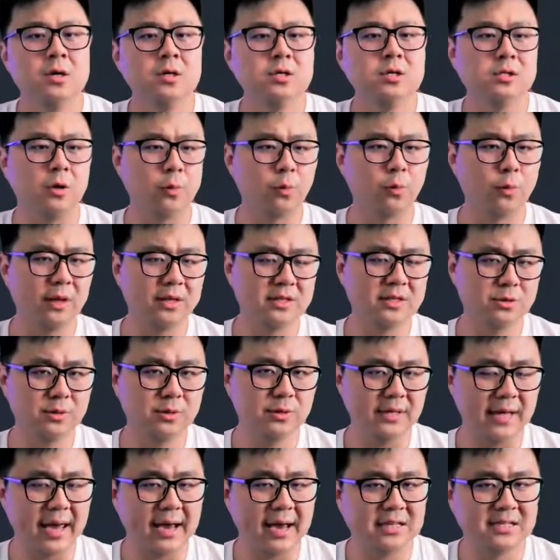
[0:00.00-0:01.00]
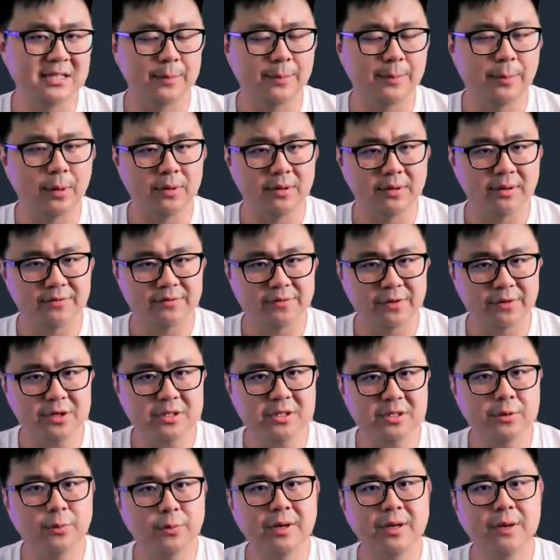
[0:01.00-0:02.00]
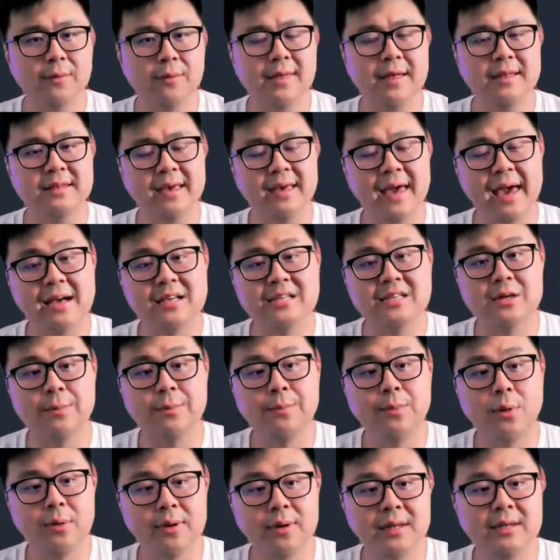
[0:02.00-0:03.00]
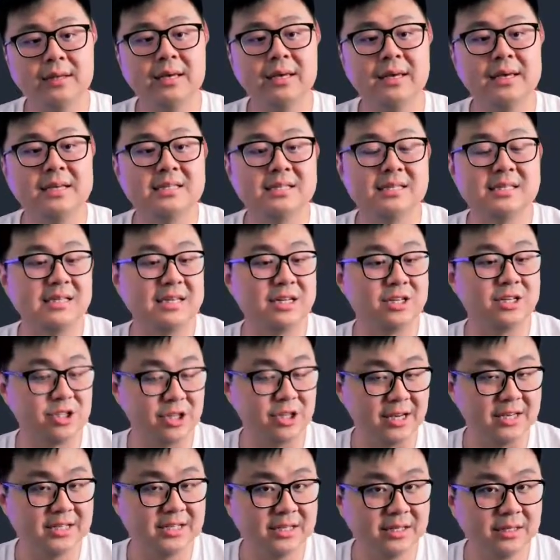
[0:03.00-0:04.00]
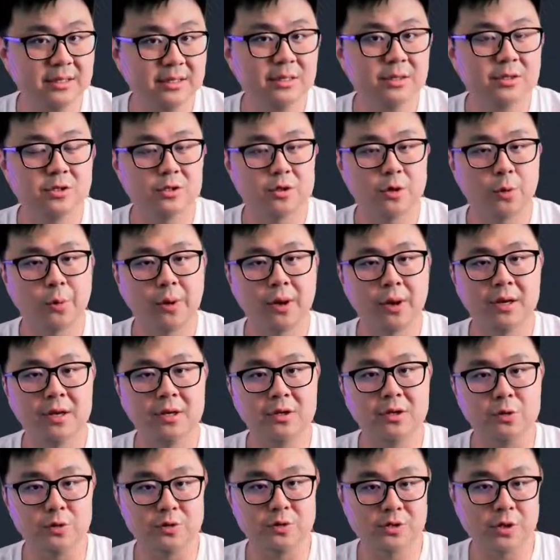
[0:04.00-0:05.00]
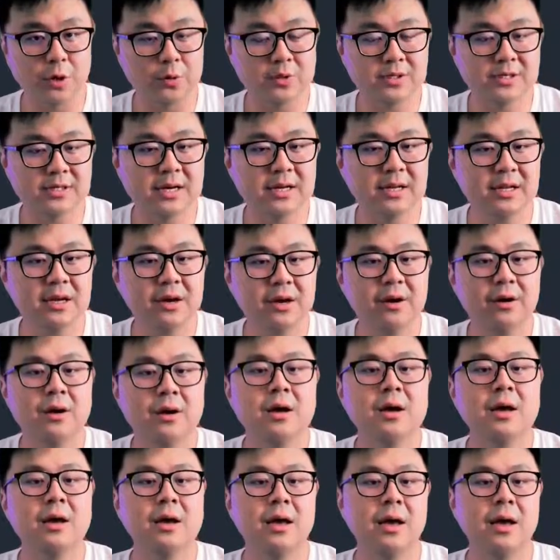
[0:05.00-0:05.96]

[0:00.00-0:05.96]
So let's do the x component first. We know that the x component is the adjacent. So we're going to use cosine here.